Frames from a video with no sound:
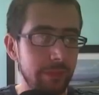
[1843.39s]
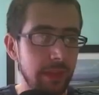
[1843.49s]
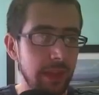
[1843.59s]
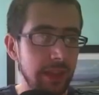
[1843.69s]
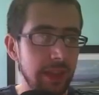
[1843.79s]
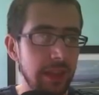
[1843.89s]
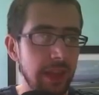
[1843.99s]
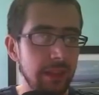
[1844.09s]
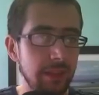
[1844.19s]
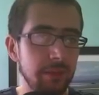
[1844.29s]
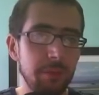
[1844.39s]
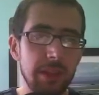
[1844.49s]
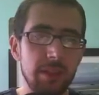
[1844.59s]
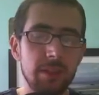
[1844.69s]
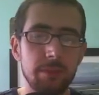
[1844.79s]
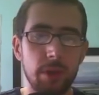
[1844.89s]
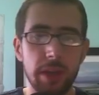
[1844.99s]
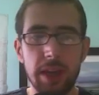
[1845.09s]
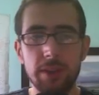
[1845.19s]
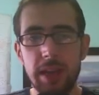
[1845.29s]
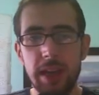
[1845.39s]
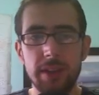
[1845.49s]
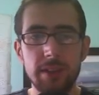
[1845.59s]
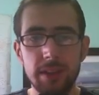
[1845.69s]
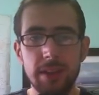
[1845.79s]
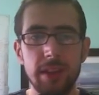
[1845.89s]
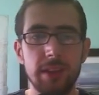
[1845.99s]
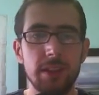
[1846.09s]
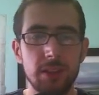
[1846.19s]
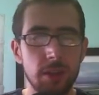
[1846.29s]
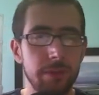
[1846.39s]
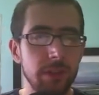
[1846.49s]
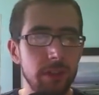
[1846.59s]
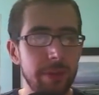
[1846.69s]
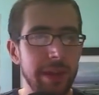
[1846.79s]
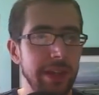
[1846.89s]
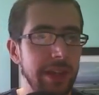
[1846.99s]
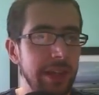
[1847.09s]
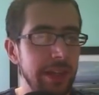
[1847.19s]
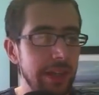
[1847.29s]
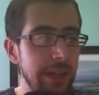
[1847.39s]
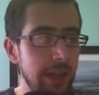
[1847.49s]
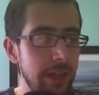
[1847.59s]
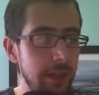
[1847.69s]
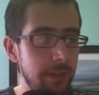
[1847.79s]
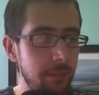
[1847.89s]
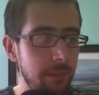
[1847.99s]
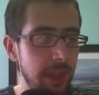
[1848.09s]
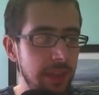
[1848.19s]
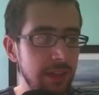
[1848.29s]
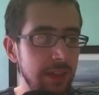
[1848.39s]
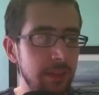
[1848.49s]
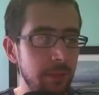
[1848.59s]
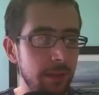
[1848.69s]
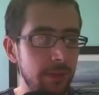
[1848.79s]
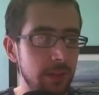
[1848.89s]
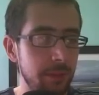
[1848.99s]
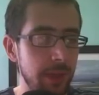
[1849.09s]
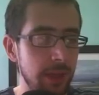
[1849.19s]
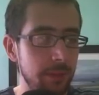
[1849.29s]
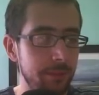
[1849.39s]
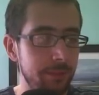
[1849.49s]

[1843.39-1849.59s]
Mint isn't pulling out its head in such an obvious way as it might first appear.